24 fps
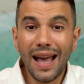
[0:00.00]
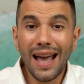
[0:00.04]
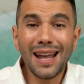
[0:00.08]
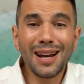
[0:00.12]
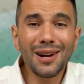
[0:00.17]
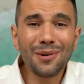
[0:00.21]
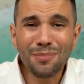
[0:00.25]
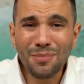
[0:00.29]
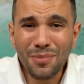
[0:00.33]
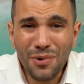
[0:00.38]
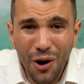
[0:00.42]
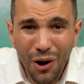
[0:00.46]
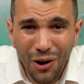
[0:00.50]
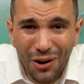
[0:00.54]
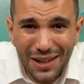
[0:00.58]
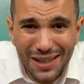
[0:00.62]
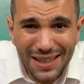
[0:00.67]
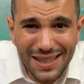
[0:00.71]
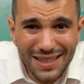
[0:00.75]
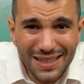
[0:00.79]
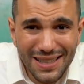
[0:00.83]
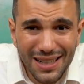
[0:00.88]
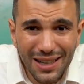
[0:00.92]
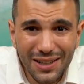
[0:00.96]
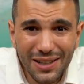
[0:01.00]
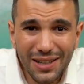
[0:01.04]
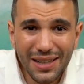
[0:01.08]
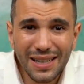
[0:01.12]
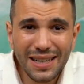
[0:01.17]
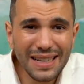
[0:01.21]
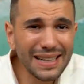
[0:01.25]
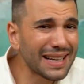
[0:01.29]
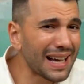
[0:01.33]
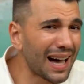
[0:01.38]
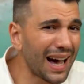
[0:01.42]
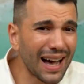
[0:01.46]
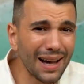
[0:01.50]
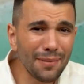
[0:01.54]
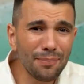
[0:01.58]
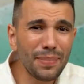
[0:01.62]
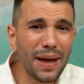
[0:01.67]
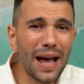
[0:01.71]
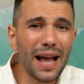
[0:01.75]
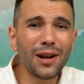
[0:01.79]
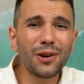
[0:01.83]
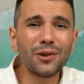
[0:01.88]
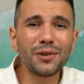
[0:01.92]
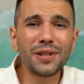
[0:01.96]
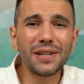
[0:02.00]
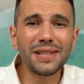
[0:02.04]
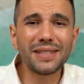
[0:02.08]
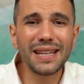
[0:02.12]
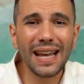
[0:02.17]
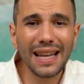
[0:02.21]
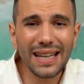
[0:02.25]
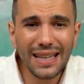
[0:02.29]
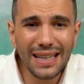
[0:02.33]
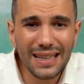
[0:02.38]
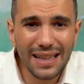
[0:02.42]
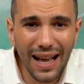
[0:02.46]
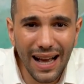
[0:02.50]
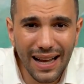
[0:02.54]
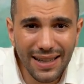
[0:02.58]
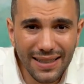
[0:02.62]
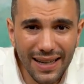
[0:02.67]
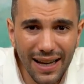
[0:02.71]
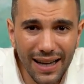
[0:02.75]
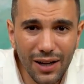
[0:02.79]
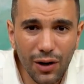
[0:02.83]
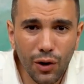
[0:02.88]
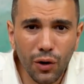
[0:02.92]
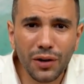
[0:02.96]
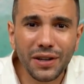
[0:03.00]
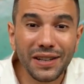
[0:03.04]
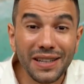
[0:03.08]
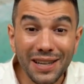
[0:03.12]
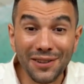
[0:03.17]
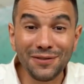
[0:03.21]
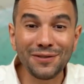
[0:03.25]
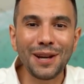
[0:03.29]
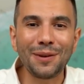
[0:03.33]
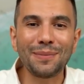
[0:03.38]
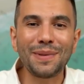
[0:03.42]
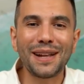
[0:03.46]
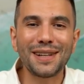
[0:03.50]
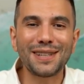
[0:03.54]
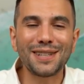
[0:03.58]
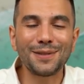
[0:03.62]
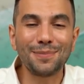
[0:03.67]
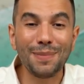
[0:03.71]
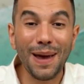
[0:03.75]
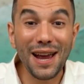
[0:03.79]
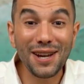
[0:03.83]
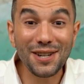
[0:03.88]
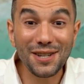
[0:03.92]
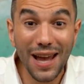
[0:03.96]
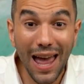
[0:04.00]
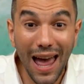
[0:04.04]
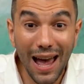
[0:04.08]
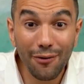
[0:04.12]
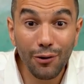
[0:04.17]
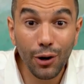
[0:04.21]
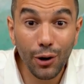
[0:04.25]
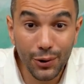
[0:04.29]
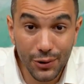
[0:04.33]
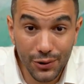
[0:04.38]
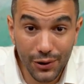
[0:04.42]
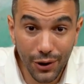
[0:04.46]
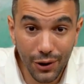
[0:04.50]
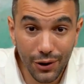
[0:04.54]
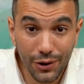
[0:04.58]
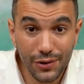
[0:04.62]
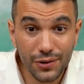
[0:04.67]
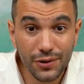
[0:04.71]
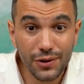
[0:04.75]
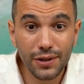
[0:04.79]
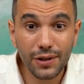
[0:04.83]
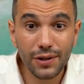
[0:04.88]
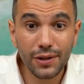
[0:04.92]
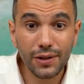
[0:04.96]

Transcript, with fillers: And I'm not going to tell you to cut back on your daily latte or give up that smashed avocado on toast.